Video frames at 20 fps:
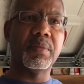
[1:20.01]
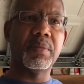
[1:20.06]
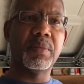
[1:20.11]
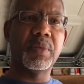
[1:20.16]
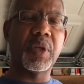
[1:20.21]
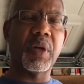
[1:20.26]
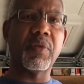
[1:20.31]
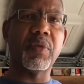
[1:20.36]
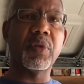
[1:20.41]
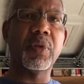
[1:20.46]

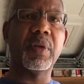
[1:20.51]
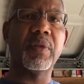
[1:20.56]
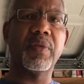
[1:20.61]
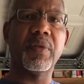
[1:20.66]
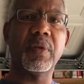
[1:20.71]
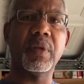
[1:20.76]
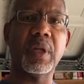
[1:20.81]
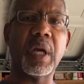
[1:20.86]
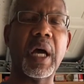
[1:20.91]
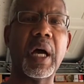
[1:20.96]
several
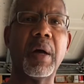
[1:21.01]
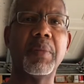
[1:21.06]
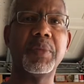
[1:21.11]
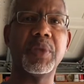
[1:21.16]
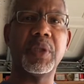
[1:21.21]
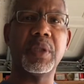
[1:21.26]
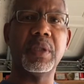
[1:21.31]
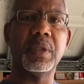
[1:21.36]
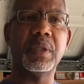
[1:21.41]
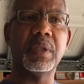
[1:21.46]
different
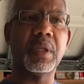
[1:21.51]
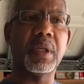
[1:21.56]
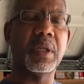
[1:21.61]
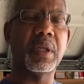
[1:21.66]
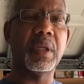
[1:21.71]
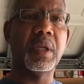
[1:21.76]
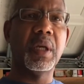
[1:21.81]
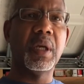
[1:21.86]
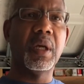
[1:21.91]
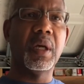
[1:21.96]
options, and
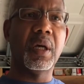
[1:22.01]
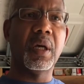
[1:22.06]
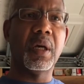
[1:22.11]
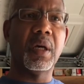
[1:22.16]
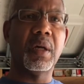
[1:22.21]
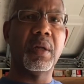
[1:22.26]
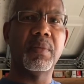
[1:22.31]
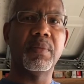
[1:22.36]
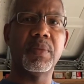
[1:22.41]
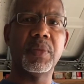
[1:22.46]

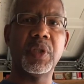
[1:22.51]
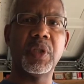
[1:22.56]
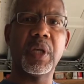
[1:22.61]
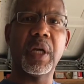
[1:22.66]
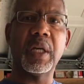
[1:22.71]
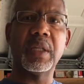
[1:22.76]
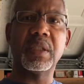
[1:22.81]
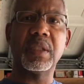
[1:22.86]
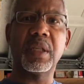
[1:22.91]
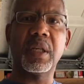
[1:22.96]
you
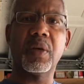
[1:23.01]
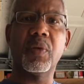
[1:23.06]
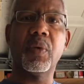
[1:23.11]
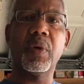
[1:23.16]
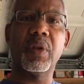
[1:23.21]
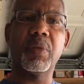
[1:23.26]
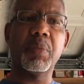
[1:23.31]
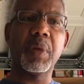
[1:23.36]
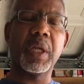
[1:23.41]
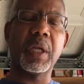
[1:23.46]
guys stick
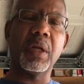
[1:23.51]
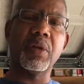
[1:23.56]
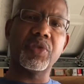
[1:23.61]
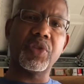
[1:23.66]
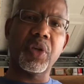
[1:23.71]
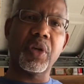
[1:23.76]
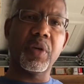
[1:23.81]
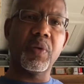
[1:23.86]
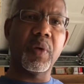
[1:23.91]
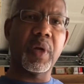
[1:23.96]
with me and I'll
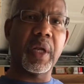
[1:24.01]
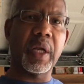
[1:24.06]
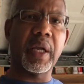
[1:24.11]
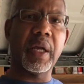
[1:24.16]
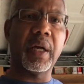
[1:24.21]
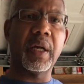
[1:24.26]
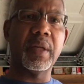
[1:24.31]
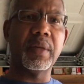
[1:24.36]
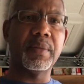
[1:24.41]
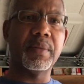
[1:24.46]
show you what I got.